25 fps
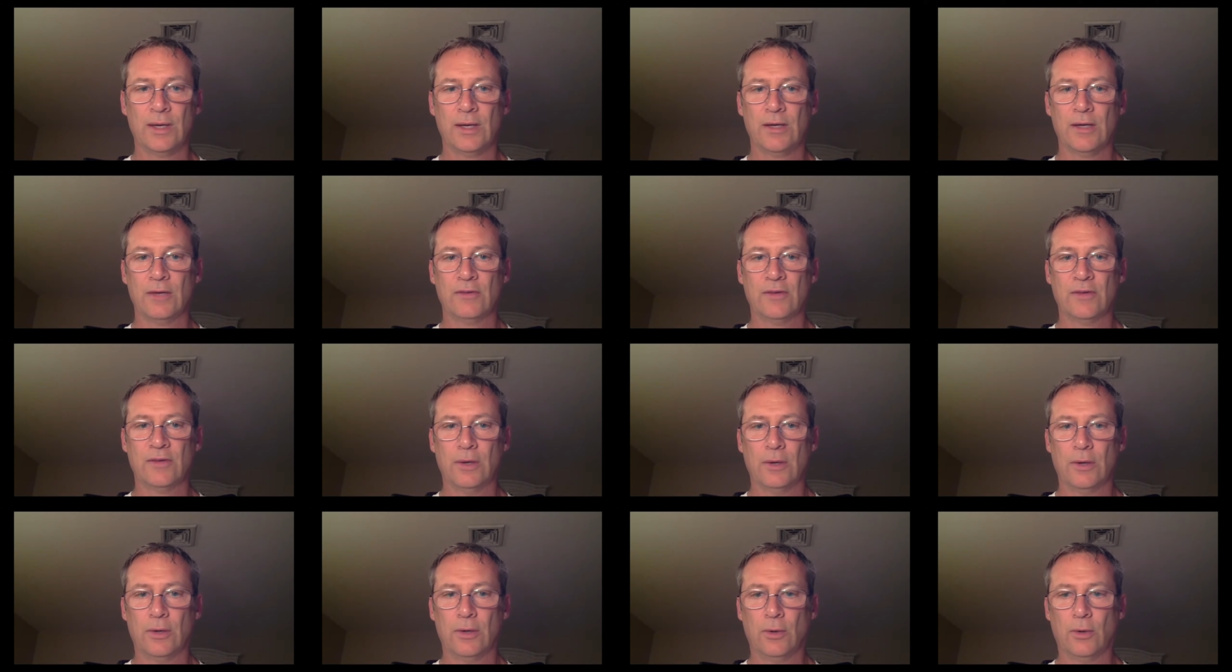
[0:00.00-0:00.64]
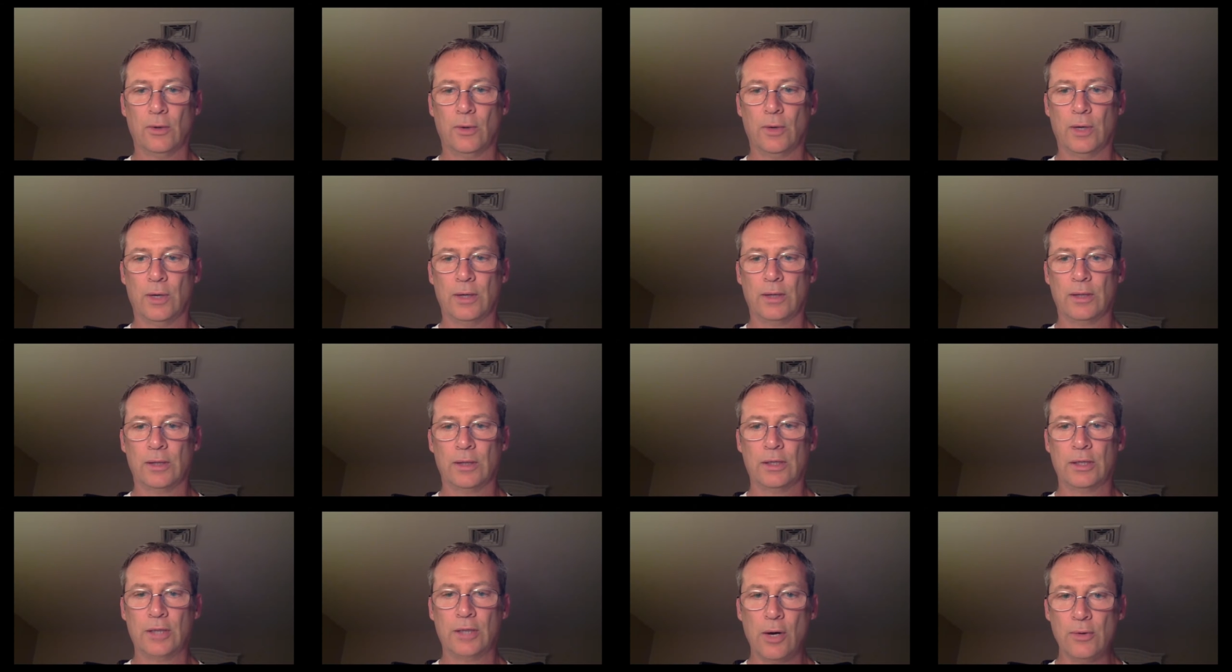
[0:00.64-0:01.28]
So
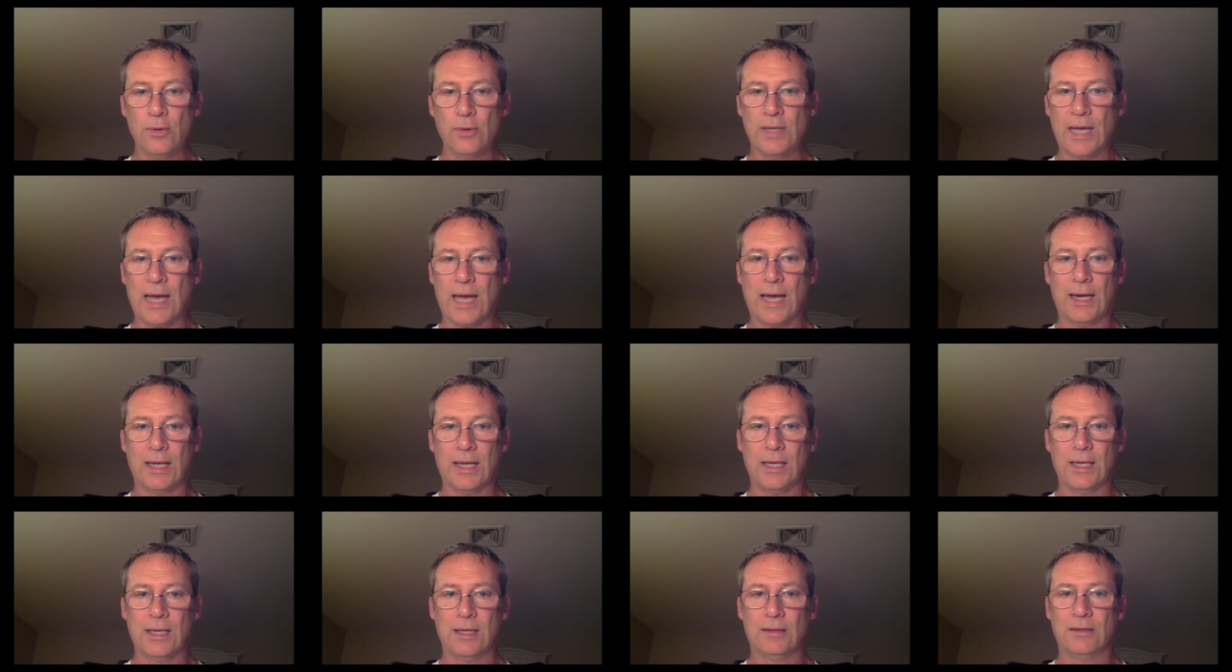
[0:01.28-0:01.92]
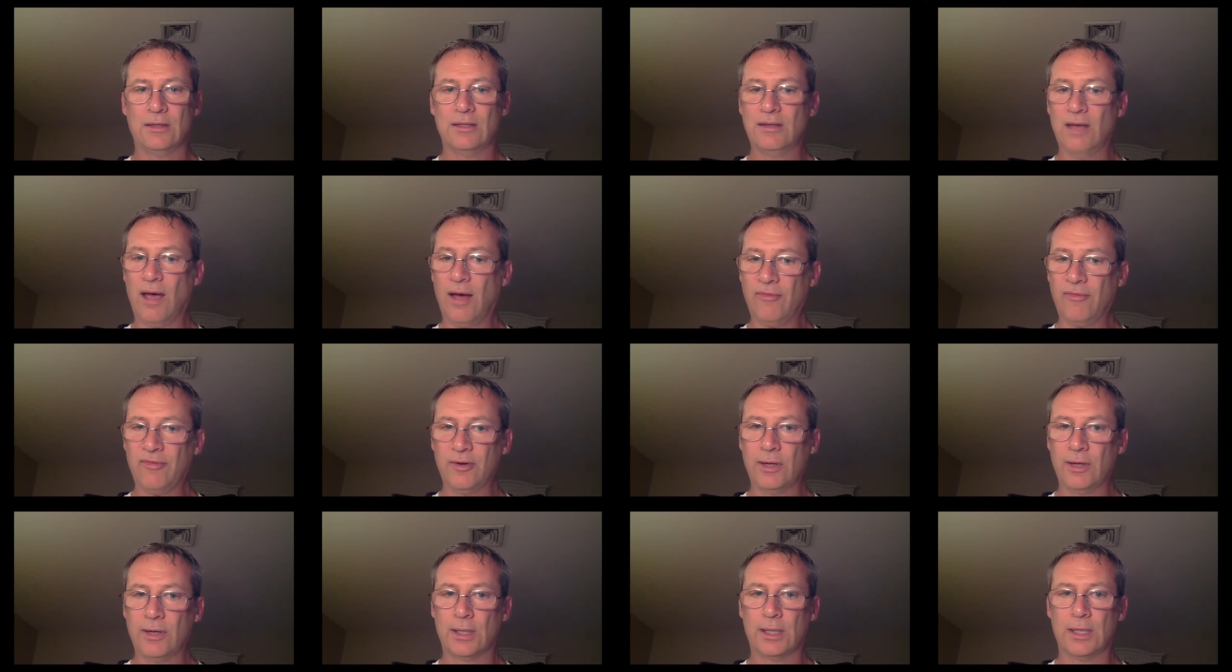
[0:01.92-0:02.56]
GoDaddy
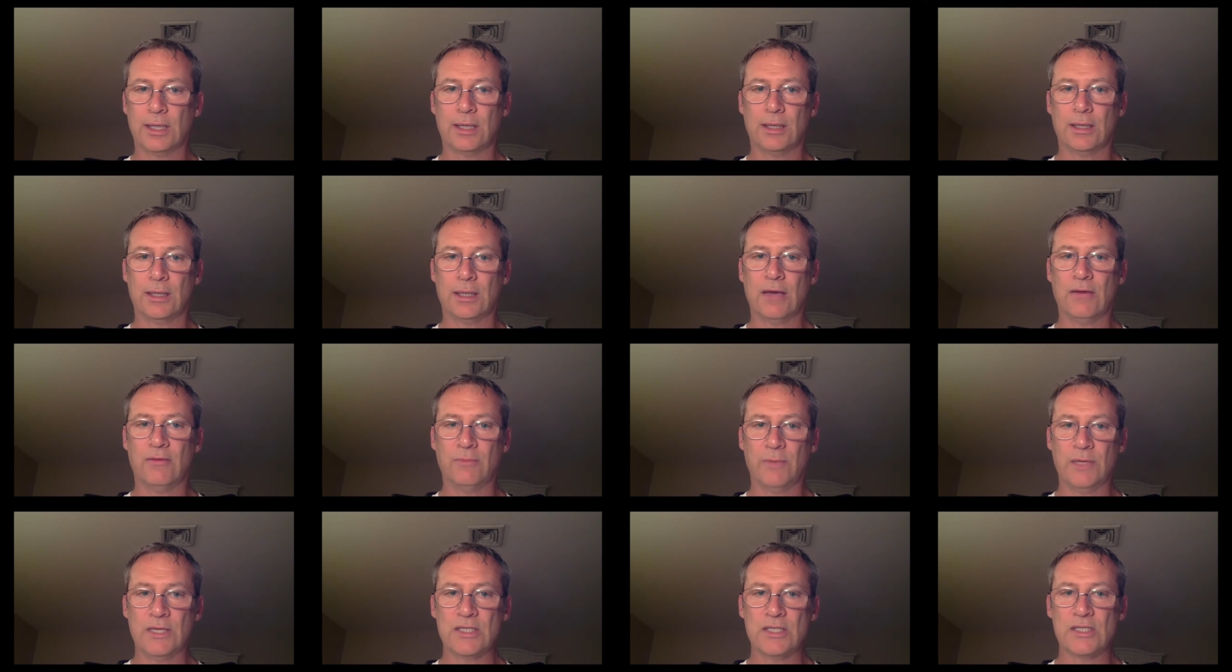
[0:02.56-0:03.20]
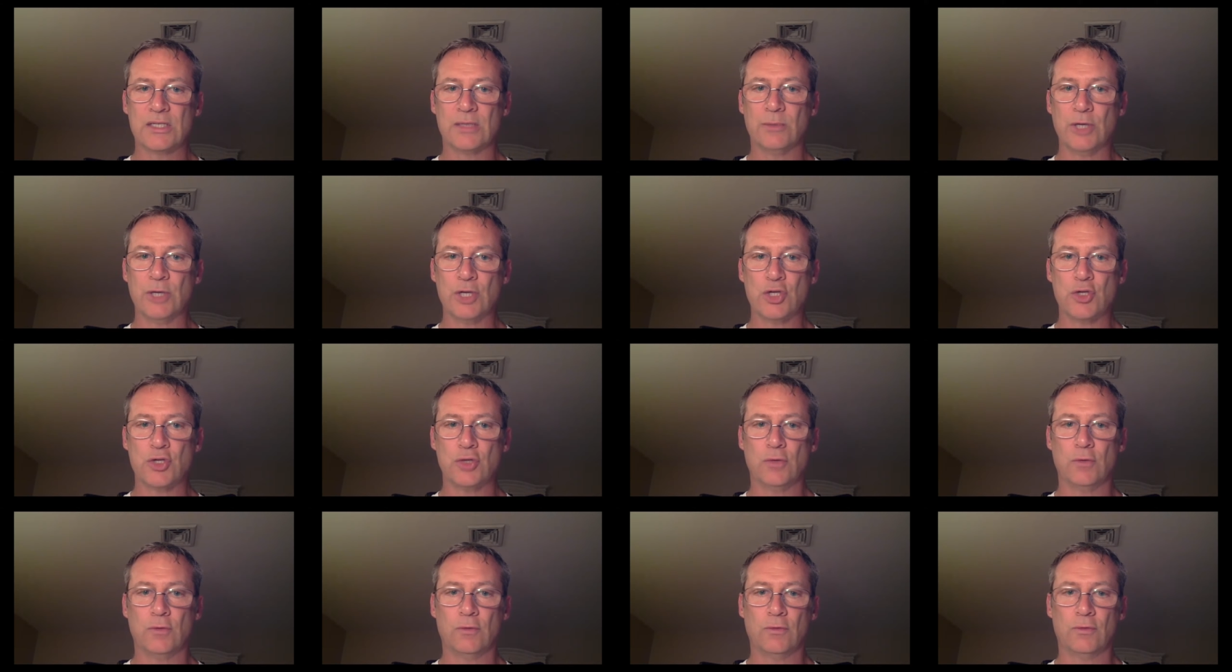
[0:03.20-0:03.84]
definitely gave me some
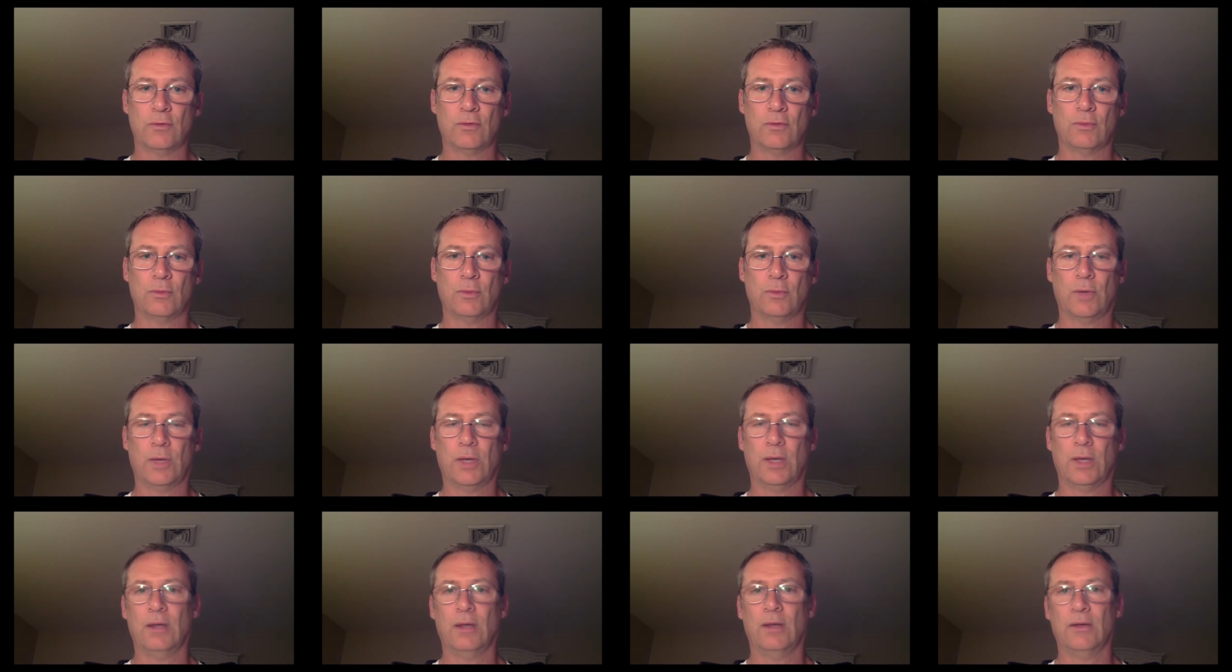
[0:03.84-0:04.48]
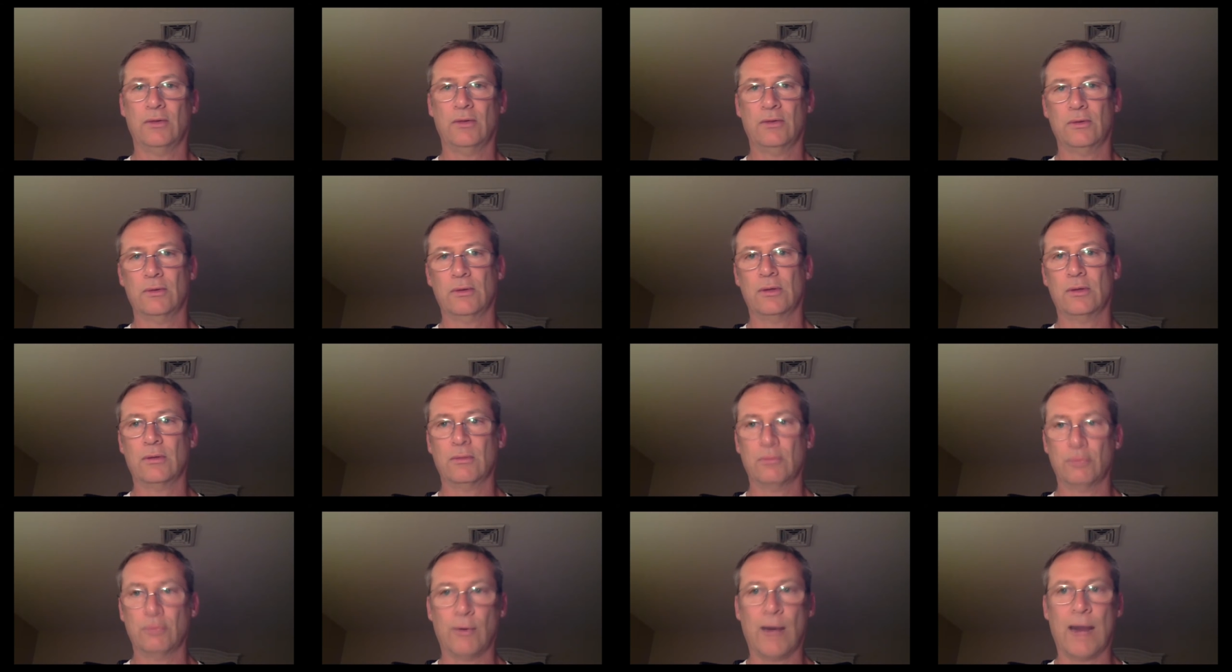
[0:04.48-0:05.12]
issues with
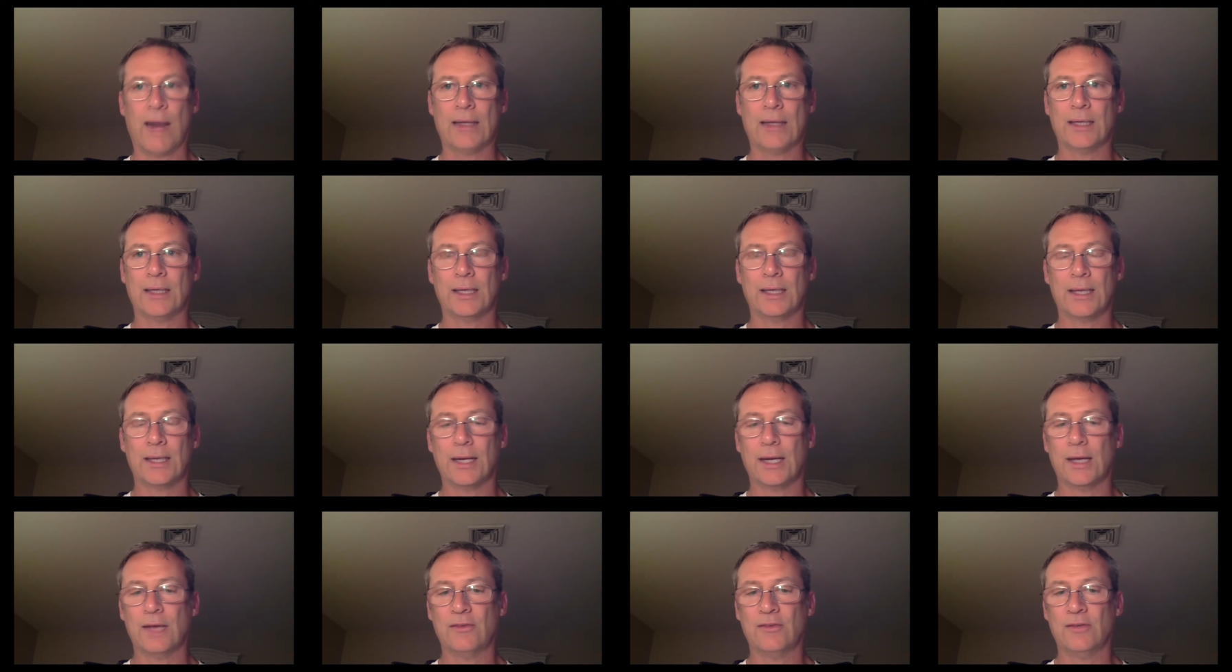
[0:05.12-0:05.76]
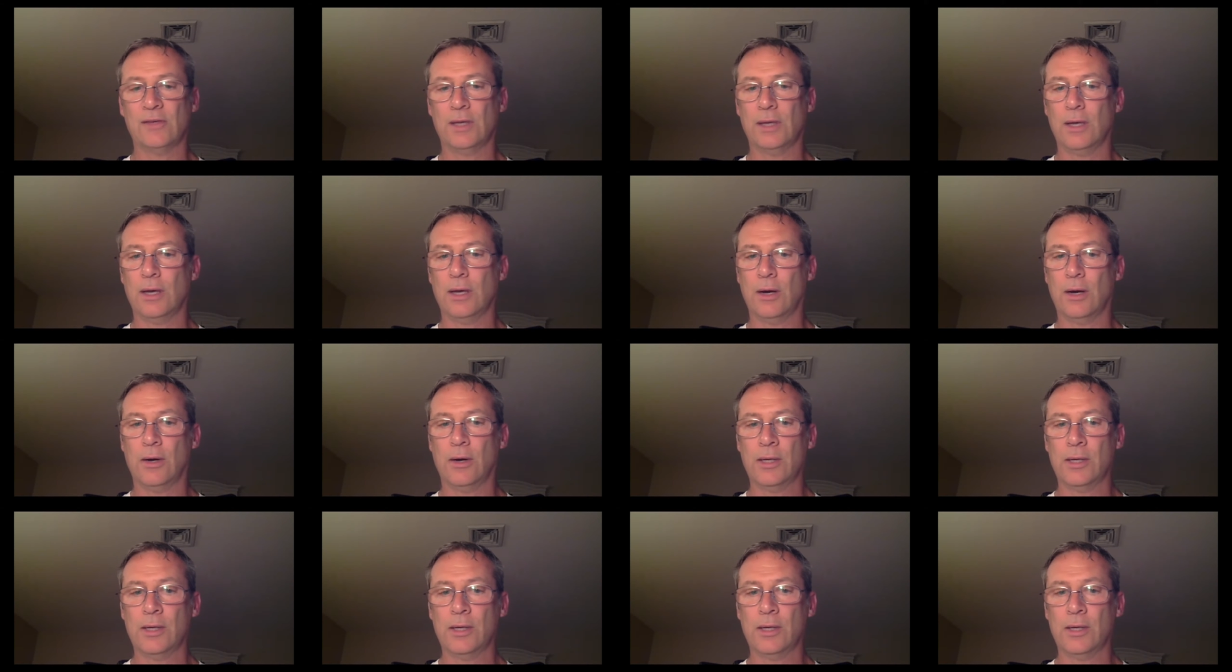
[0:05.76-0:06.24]
ranking on SEO.